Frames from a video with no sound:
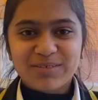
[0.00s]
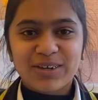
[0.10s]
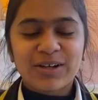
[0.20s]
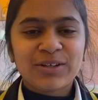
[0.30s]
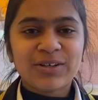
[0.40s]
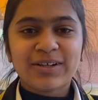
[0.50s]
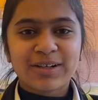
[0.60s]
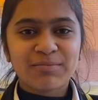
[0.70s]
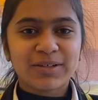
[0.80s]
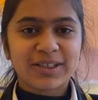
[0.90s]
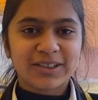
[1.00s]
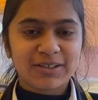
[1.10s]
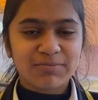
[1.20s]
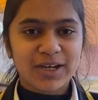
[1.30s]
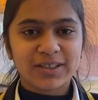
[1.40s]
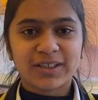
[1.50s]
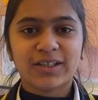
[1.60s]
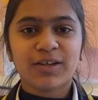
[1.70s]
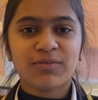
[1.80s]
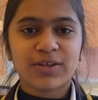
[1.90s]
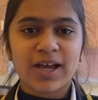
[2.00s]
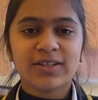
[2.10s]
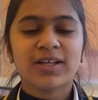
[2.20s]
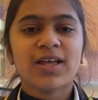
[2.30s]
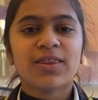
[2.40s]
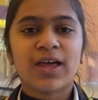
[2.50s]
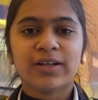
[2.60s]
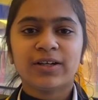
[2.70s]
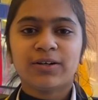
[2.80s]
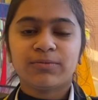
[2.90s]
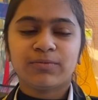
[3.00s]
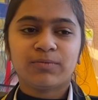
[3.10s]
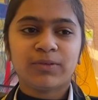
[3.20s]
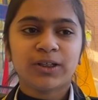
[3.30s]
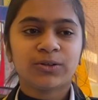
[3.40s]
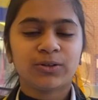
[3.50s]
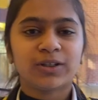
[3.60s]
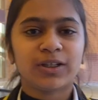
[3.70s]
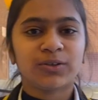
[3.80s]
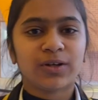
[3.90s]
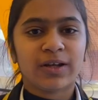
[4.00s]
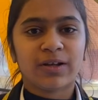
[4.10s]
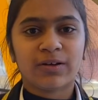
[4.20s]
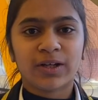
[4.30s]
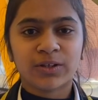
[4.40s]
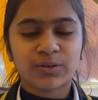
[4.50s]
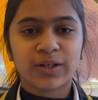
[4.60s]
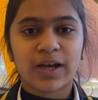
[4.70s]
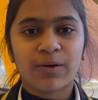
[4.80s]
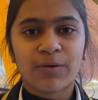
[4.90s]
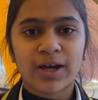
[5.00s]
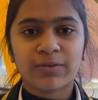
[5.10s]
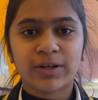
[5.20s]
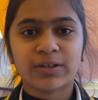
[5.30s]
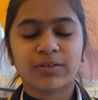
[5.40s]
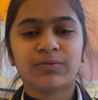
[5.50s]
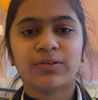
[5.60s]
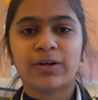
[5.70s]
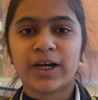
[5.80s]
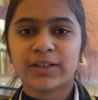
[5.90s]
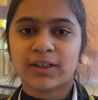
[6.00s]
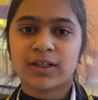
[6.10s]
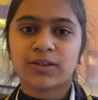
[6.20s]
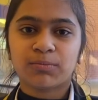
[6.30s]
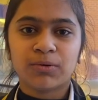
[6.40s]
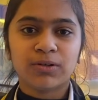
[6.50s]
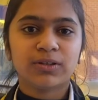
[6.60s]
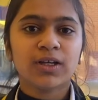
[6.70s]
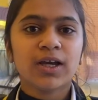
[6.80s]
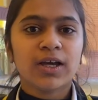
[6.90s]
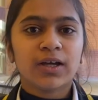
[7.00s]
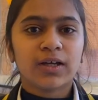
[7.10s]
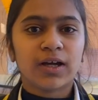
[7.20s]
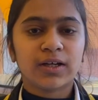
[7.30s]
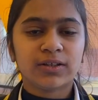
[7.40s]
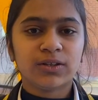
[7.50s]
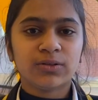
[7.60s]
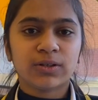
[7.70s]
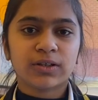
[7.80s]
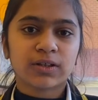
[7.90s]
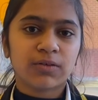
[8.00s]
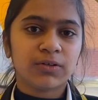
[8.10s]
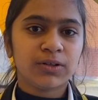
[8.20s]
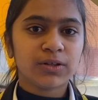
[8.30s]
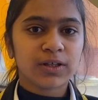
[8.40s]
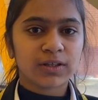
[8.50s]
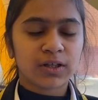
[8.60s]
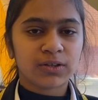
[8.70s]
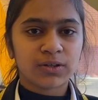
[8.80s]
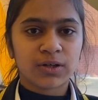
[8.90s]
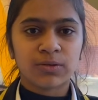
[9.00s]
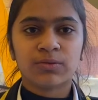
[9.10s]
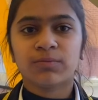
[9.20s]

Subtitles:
Are you a competitive person? If yes, then be sure to enjoy a wide range of variety in sports. You will discover new things as you go.